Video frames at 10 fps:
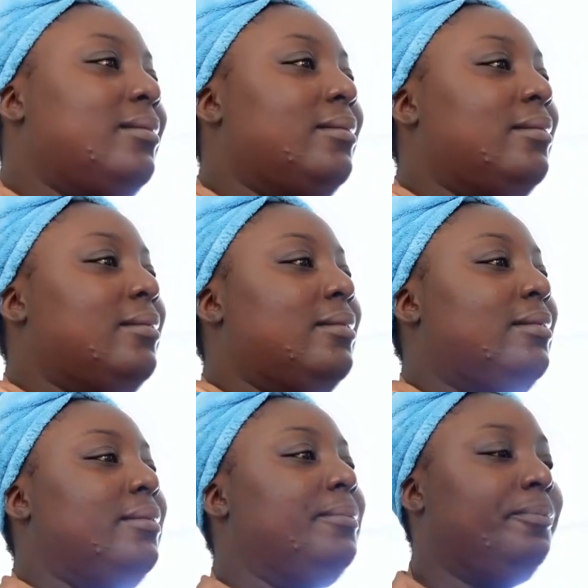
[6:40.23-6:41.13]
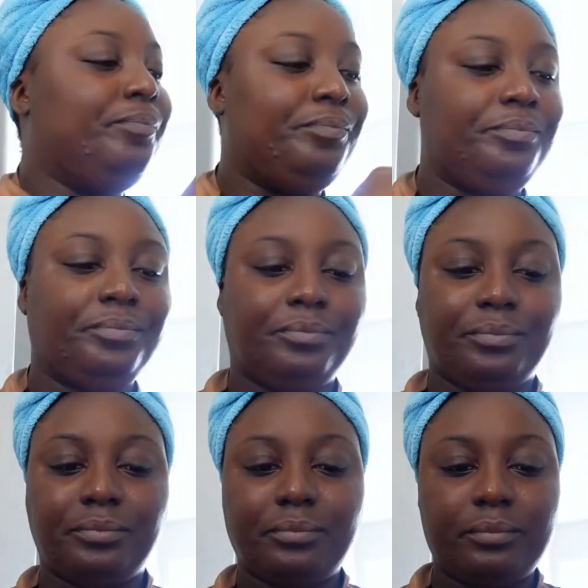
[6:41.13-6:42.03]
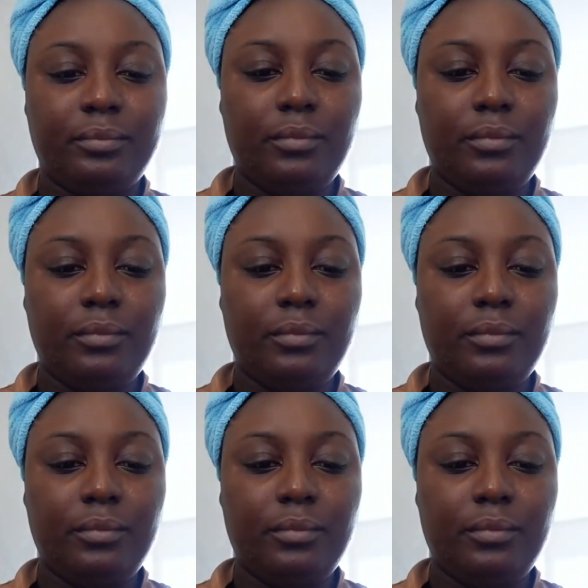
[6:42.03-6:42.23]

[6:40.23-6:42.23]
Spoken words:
Nothing is said.